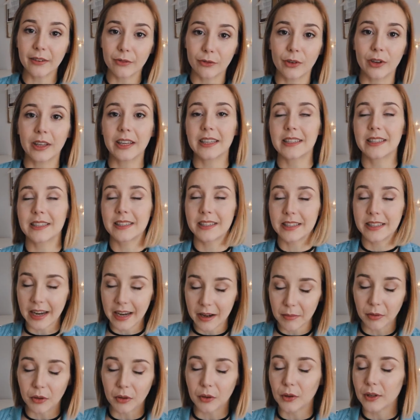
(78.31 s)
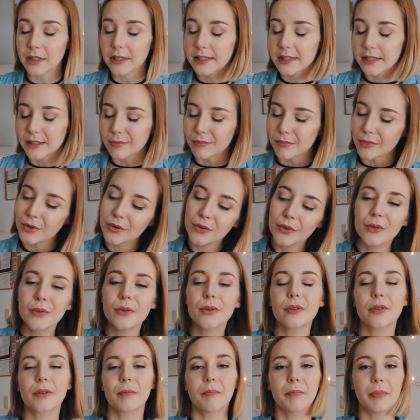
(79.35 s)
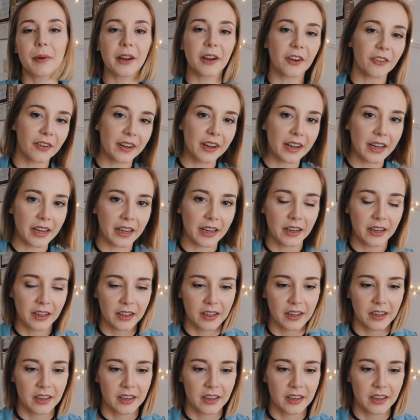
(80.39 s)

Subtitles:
really stable, smooth, buttery